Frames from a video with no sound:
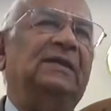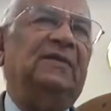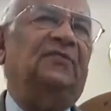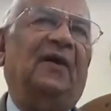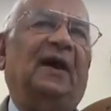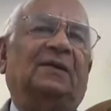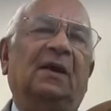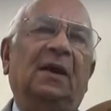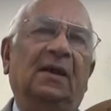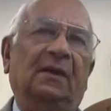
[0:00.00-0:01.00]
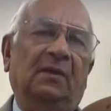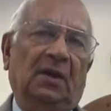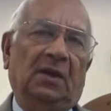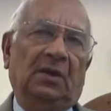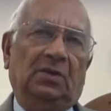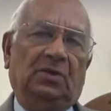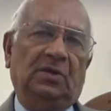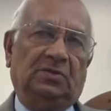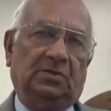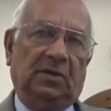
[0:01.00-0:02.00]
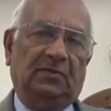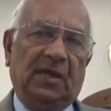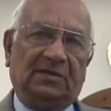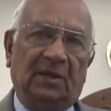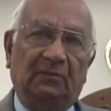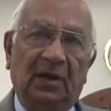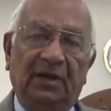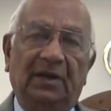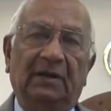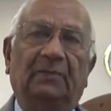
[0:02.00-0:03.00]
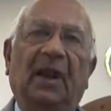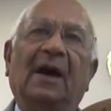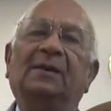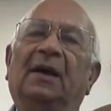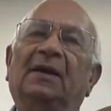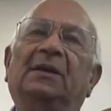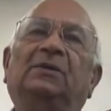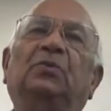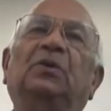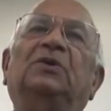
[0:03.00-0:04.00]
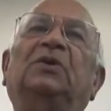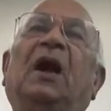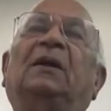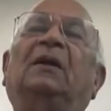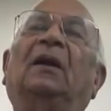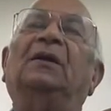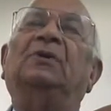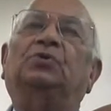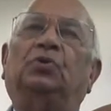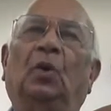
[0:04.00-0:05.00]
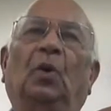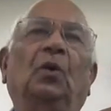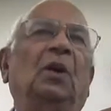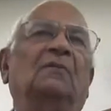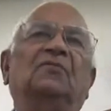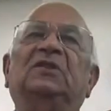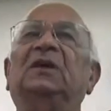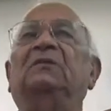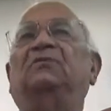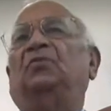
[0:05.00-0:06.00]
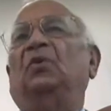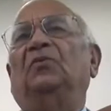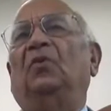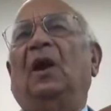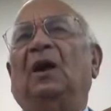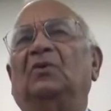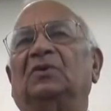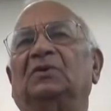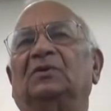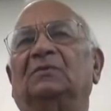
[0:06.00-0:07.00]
the effect. If that's completely blocked, it will start running slow within 24 hours.